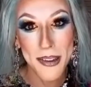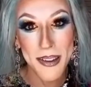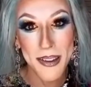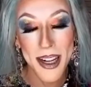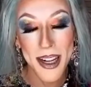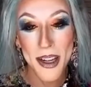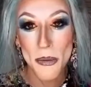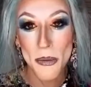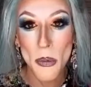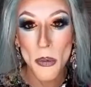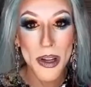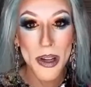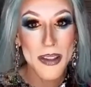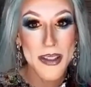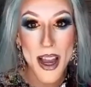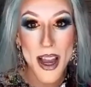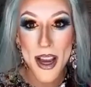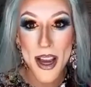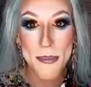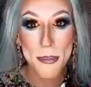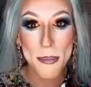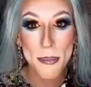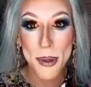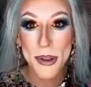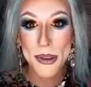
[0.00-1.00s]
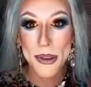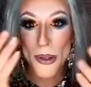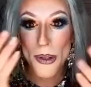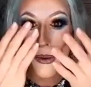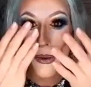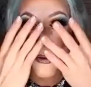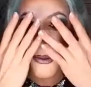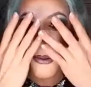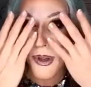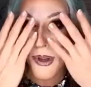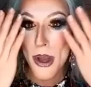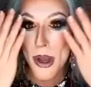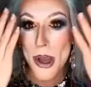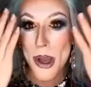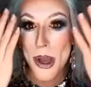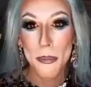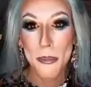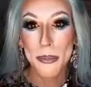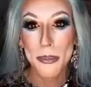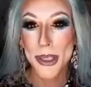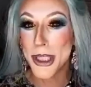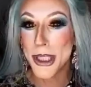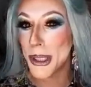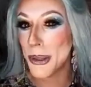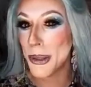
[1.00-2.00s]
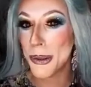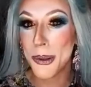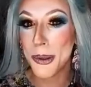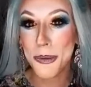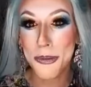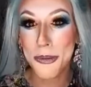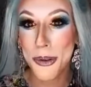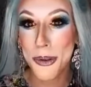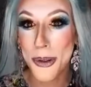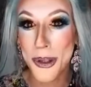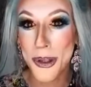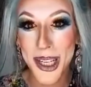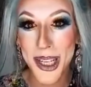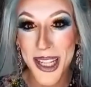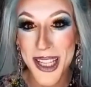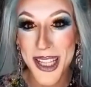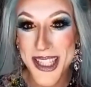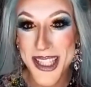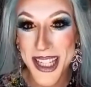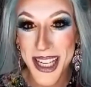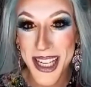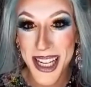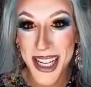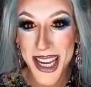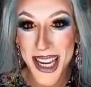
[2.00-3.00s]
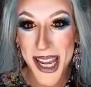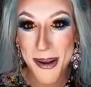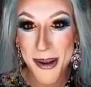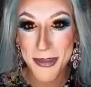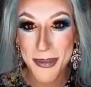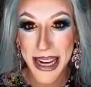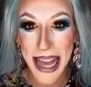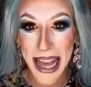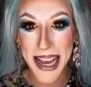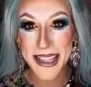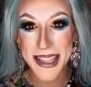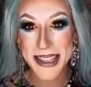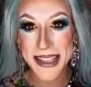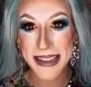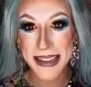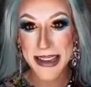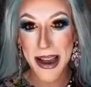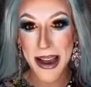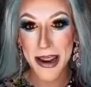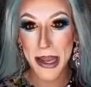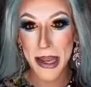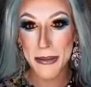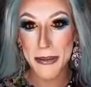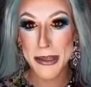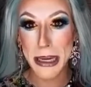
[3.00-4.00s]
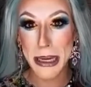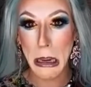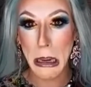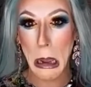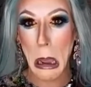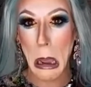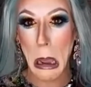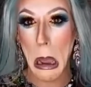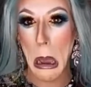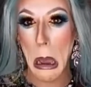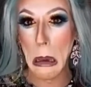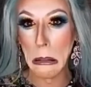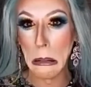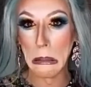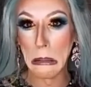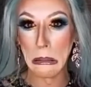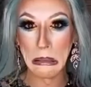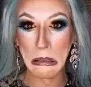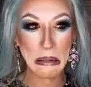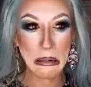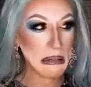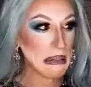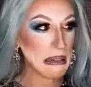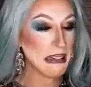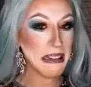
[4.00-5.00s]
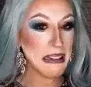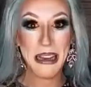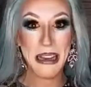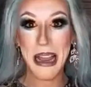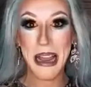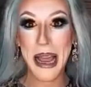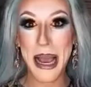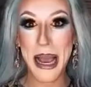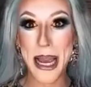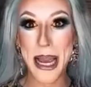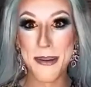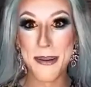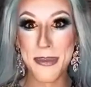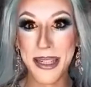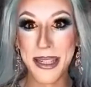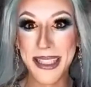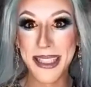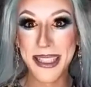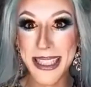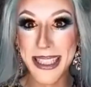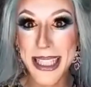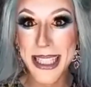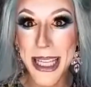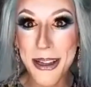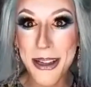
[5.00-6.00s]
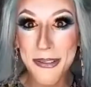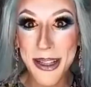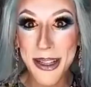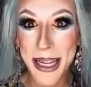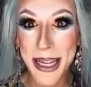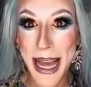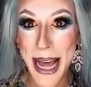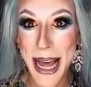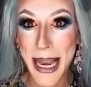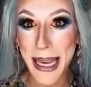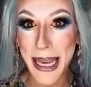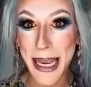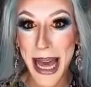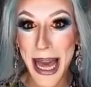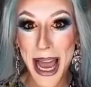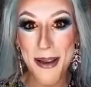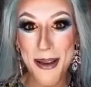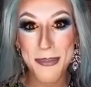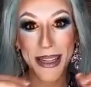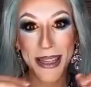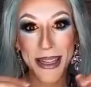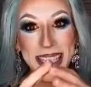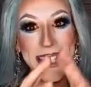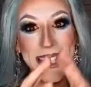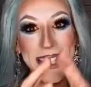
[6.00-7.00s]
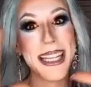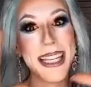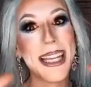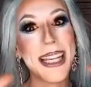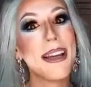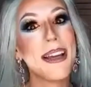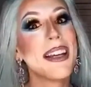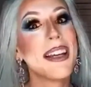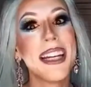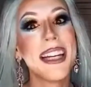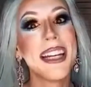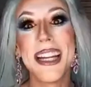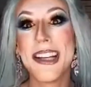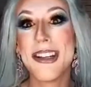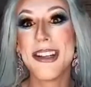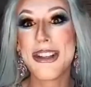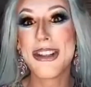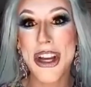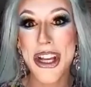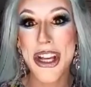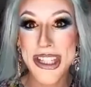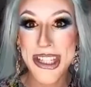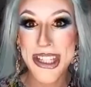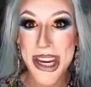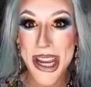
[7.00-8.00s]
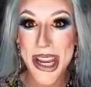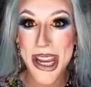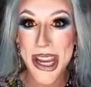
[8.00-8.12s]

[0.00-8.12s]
And once I put those beautiful glitz and glam glasses on, I was like, "Oh, I've been living in just